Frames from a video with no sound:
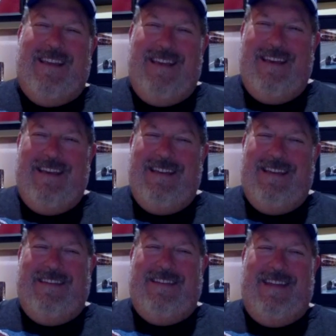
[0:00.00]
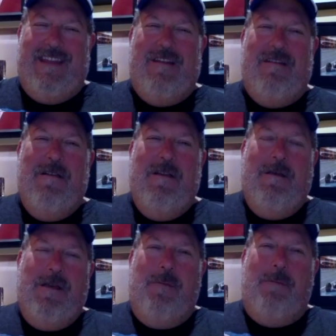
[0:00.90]
kids, and
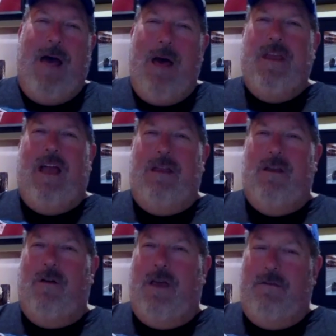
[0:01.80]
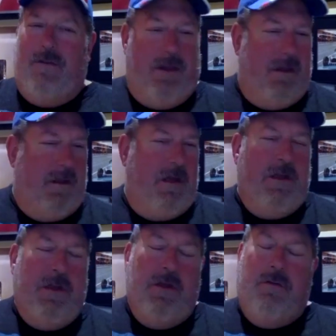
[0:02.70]
Bobby, and
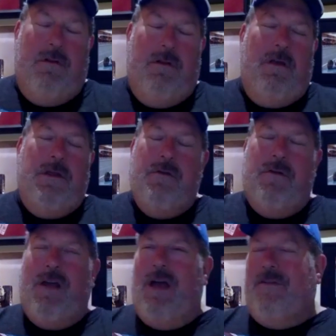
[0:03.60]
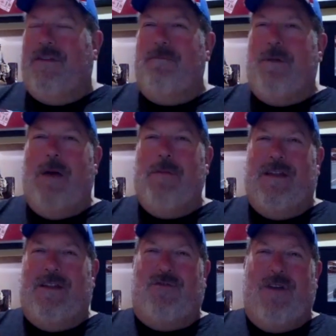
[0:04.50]
you and I have seen Bobby at
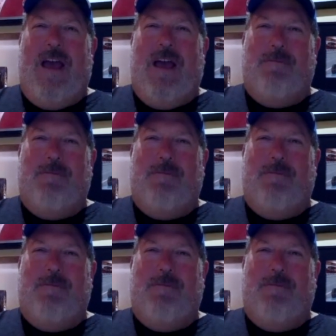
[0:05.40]
the track.